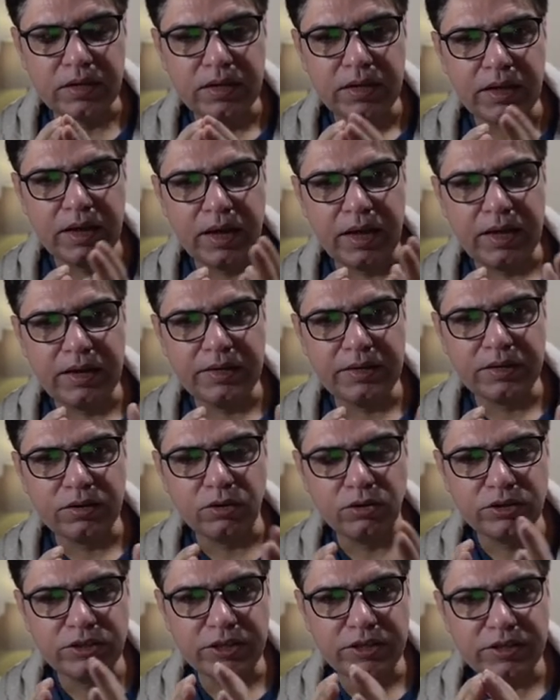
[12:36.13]
And
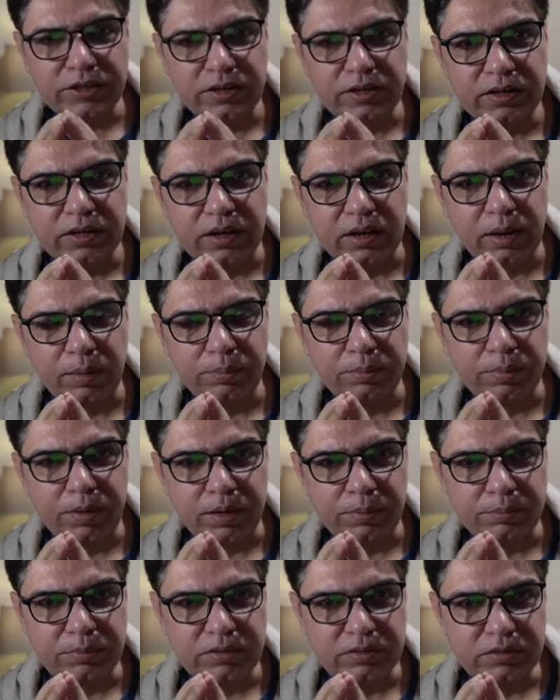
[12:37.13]
congenital
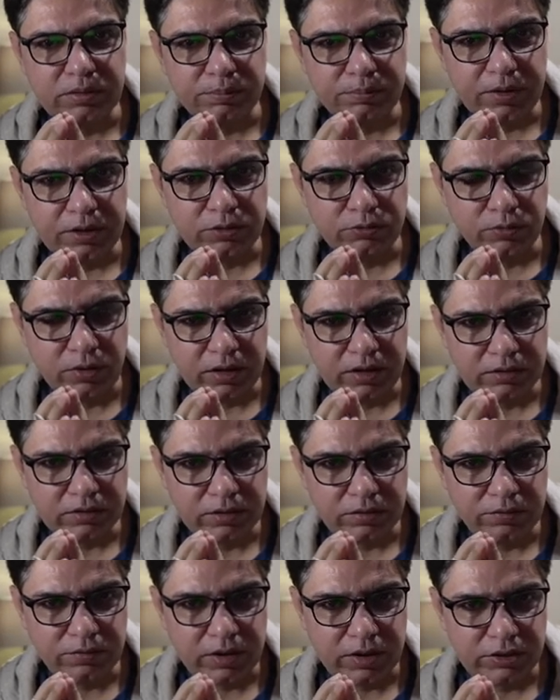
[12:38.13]
herpes simplex virus
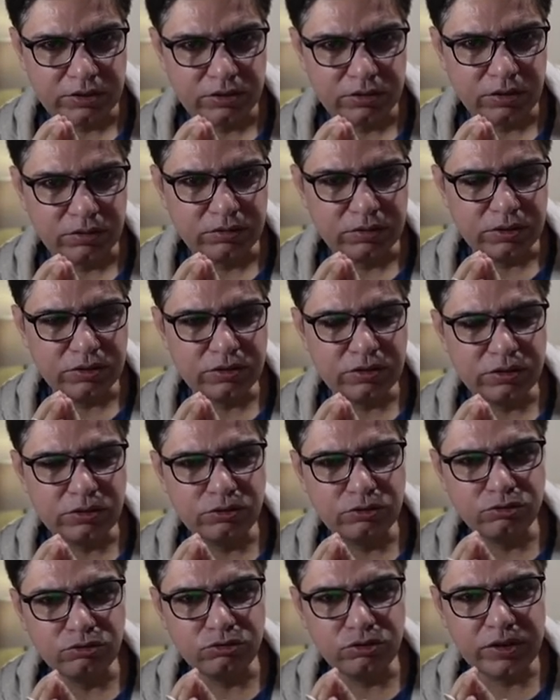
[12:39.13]
infection. Now this
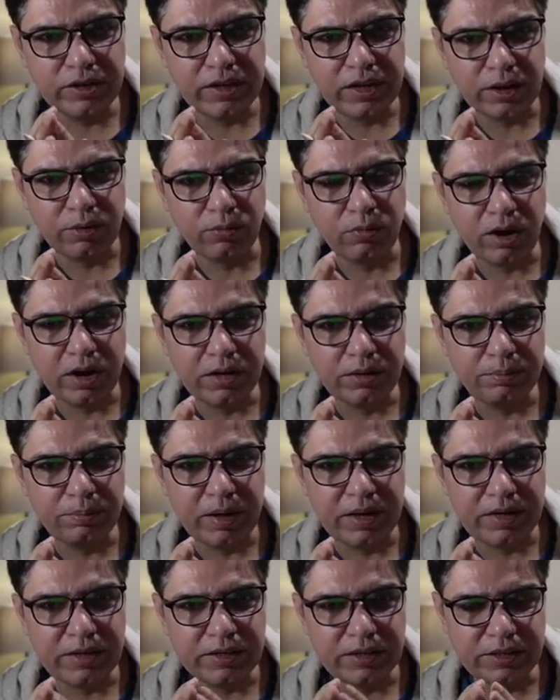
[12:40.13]
is usually acquired
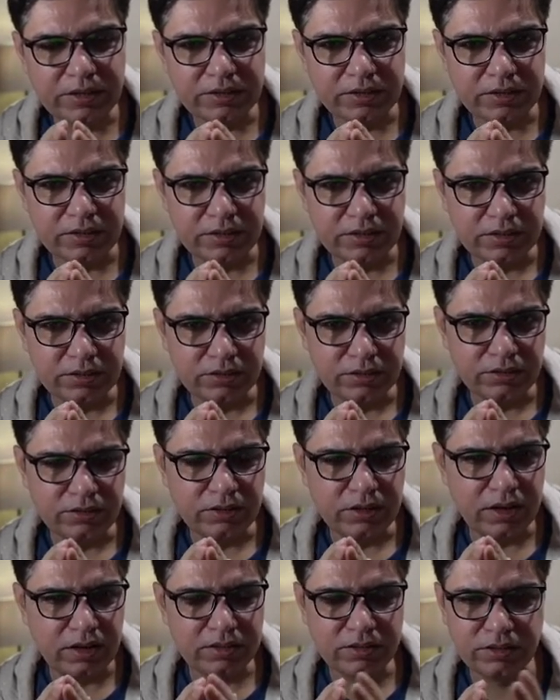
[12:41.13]
perinatally
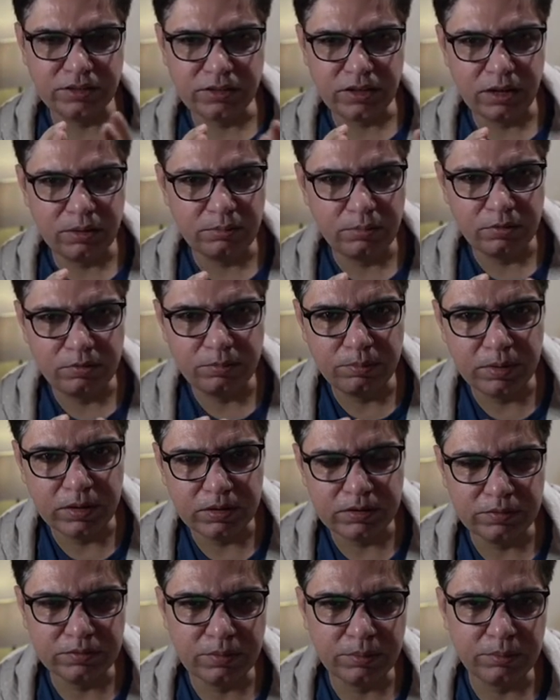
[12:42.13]
at the time of
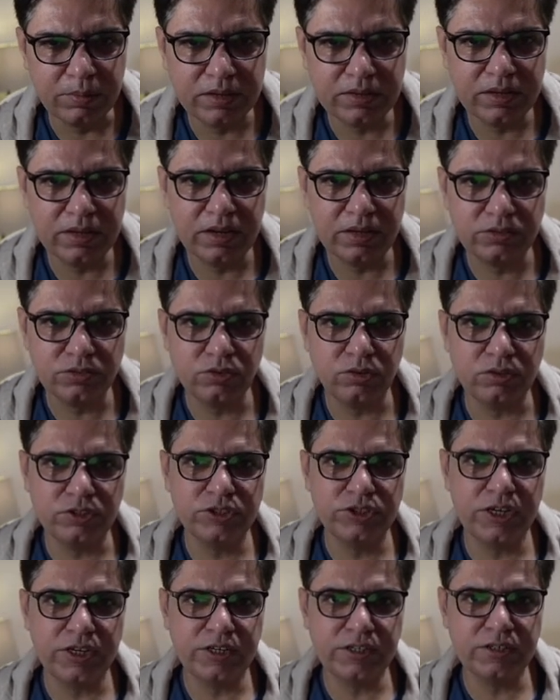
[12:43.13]
birth. If the mother has got
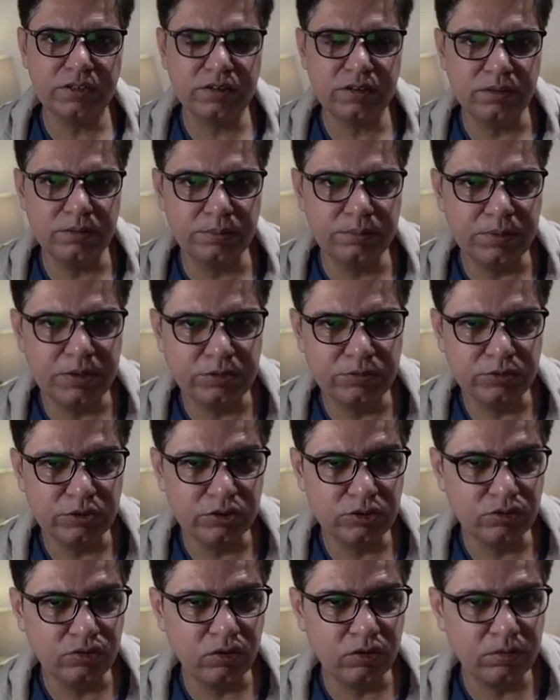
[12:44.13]
genital herpes, which
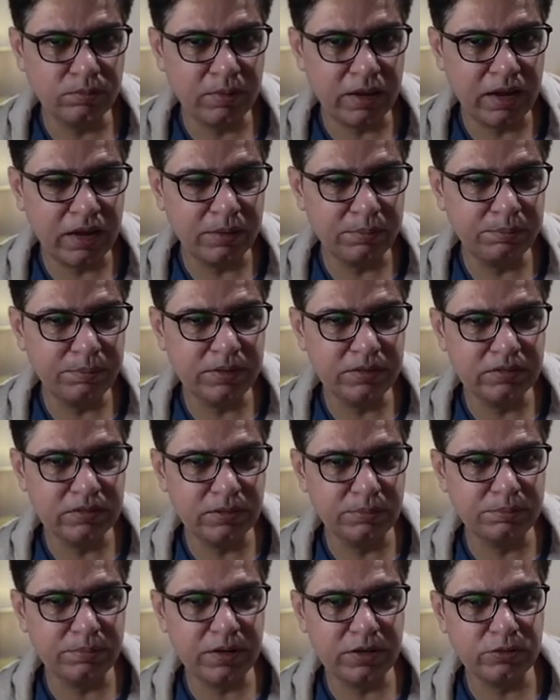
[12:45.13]
is called herpes
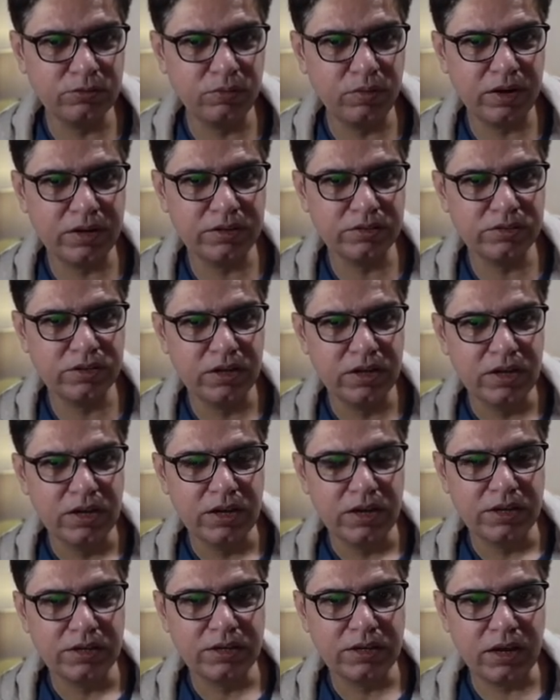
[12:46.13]
simplex virus
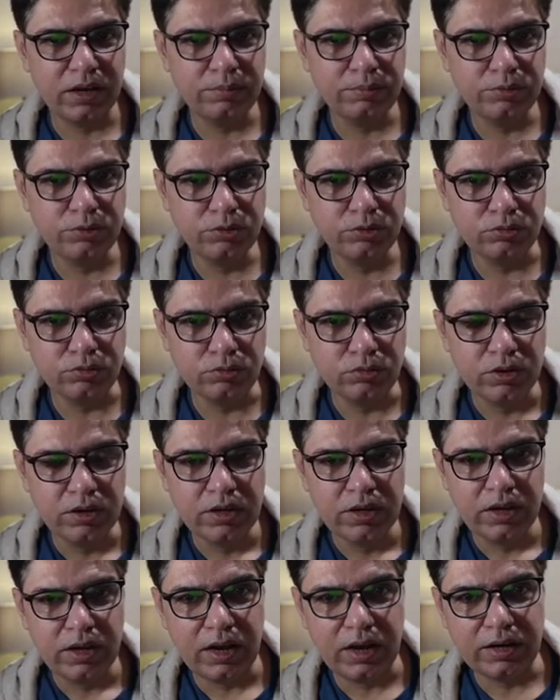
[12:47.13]
type 2,
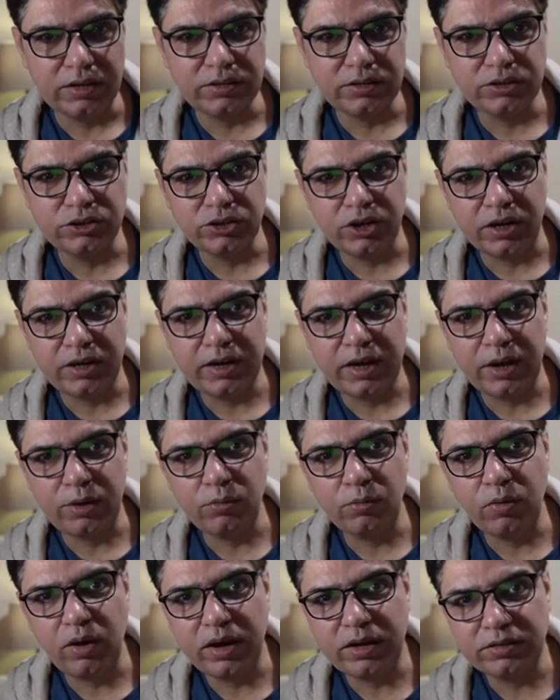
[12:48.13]
and the child
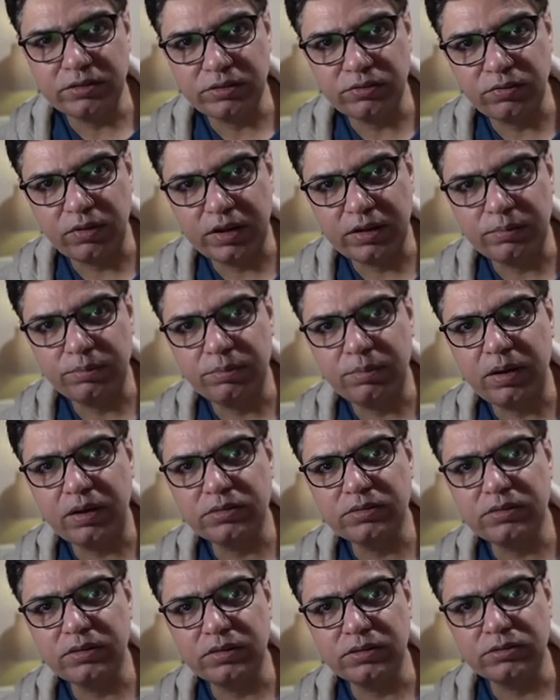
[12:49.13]
acquires it while
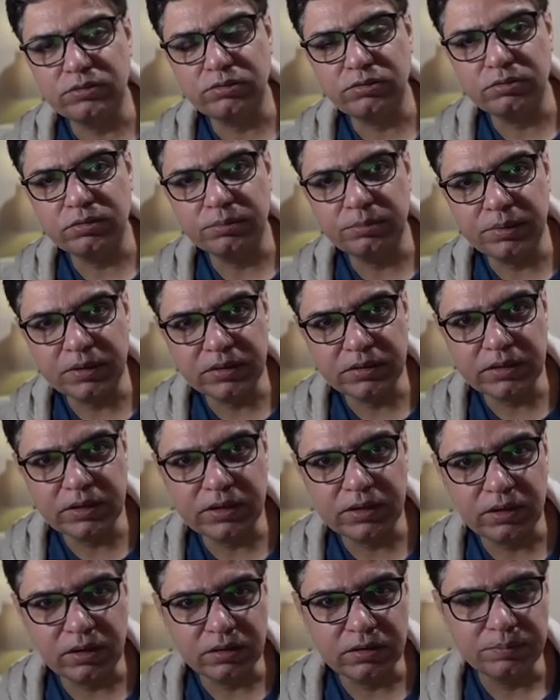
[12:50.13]
passing through the birth
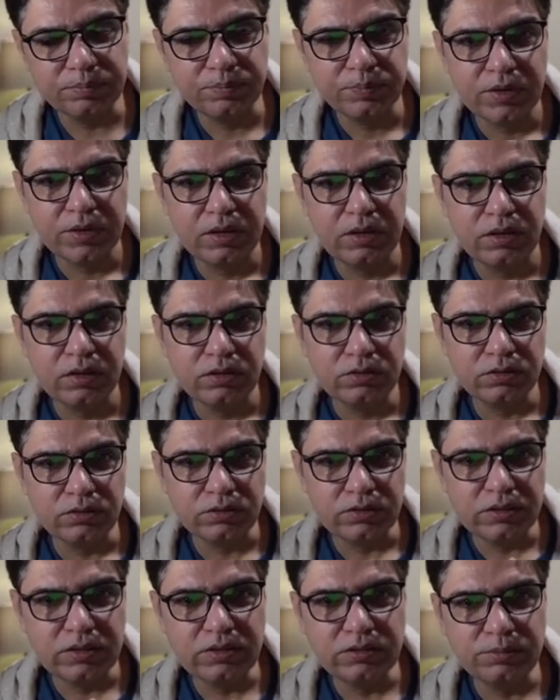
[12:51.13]
canal, so
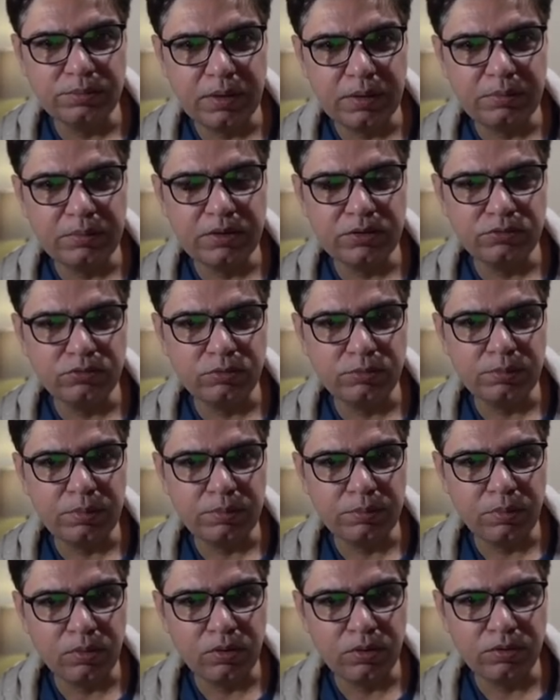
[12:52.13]
these babies would be
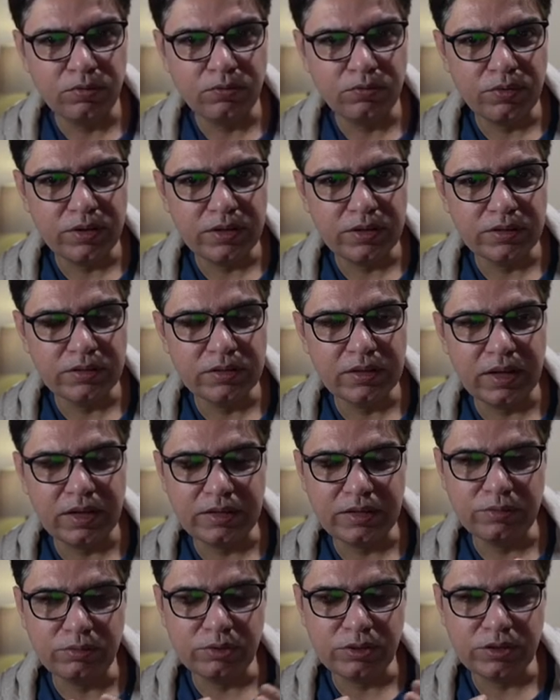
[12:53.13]
born with,
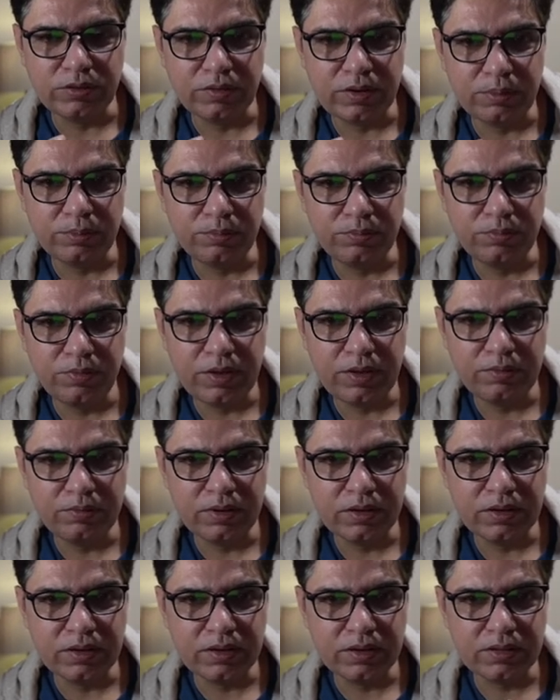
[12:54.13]
and they would develop
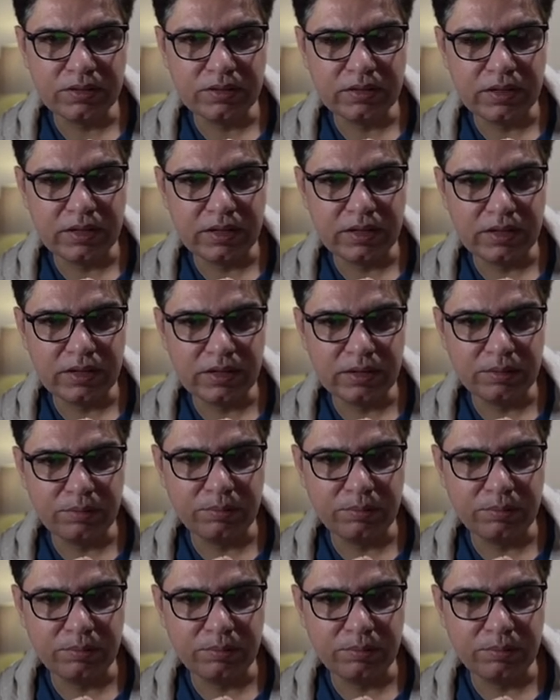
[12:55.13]
fever. They